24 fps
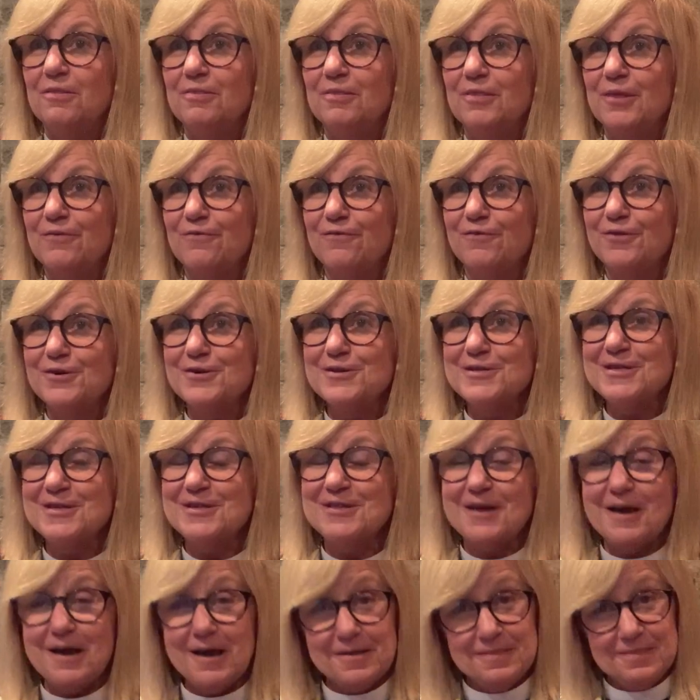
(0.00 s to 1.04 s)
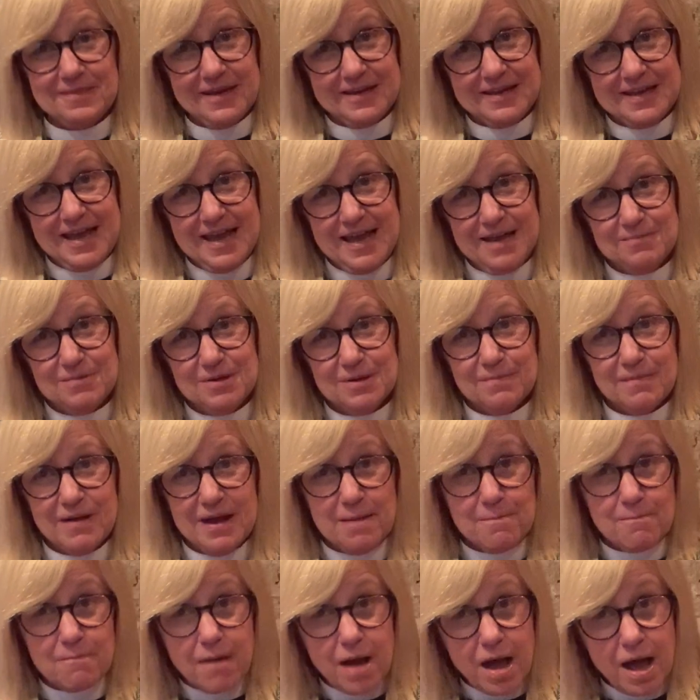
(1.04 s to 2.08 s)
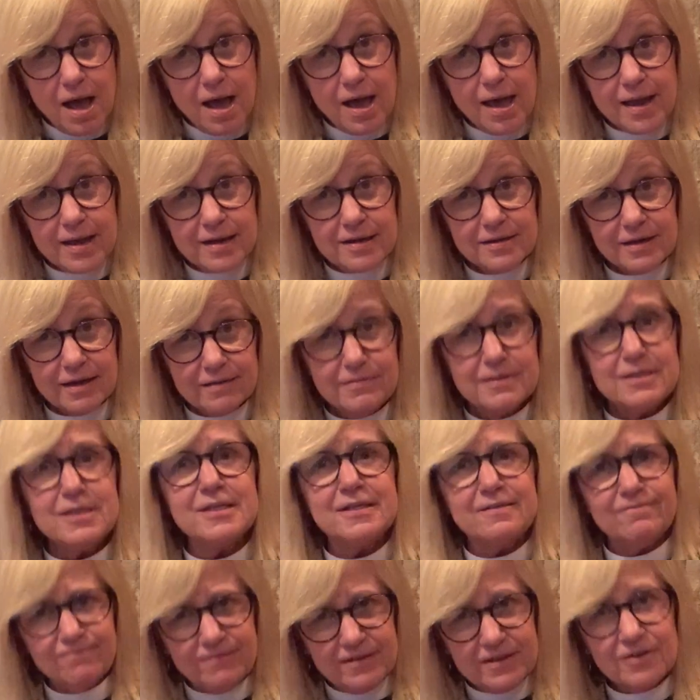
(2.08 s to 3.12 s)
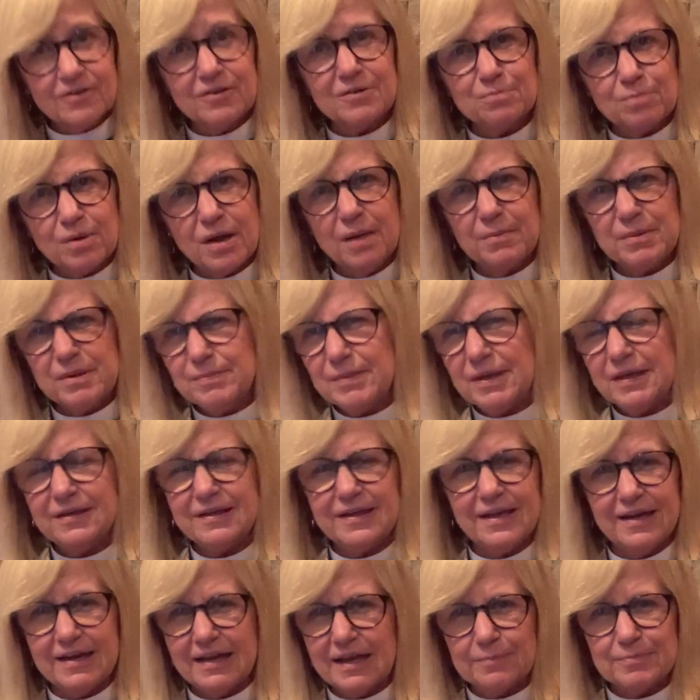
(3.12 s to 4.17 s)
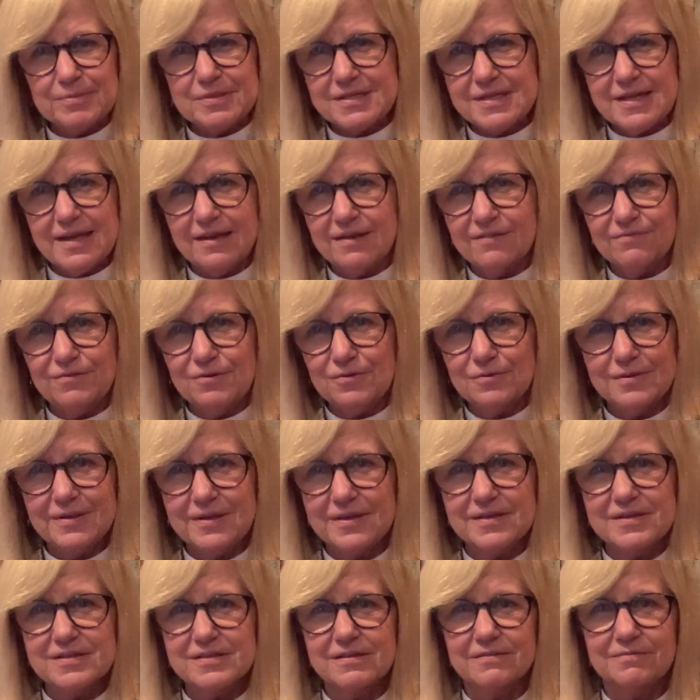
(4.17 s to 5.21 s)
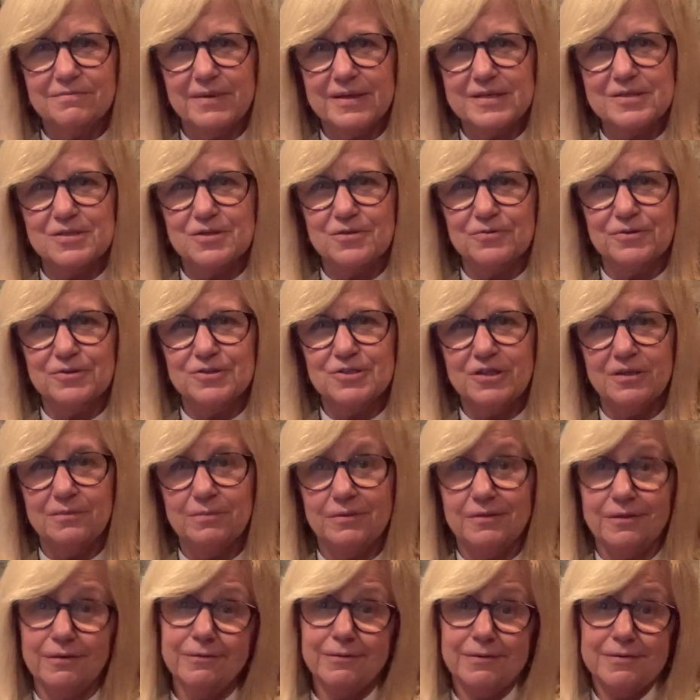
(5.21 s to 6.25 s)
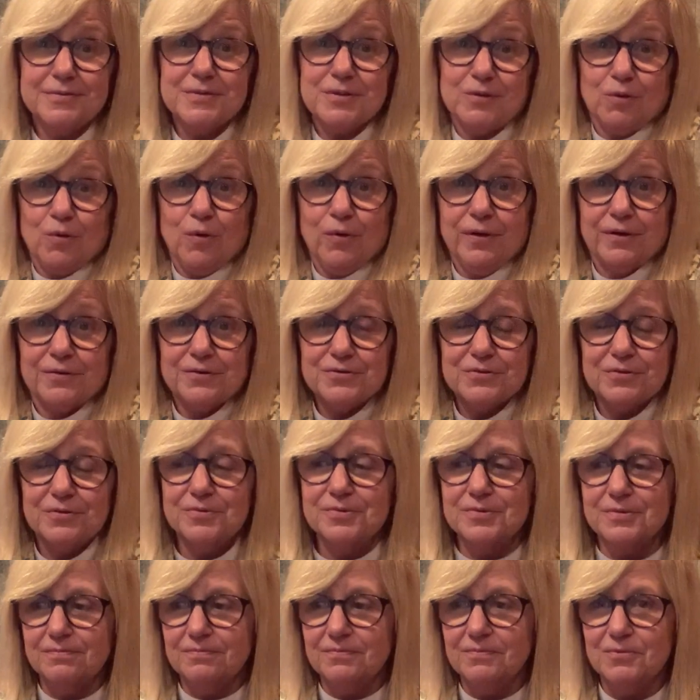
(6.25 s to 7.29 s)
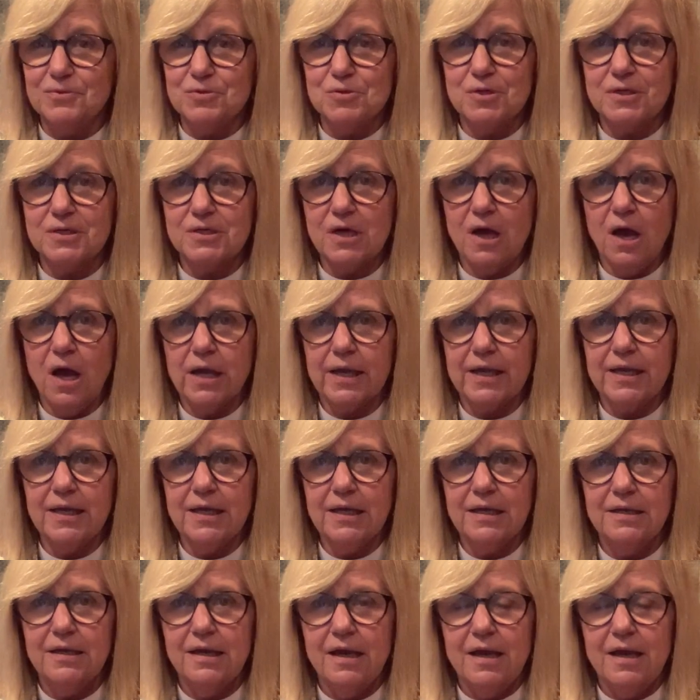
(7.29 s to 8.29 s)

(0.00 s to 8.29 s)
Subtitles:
the first thought that came to my mind, I did figure it probably meant getting up and saying a few things about stewardship. And I was a lawyer, so I was used to talking.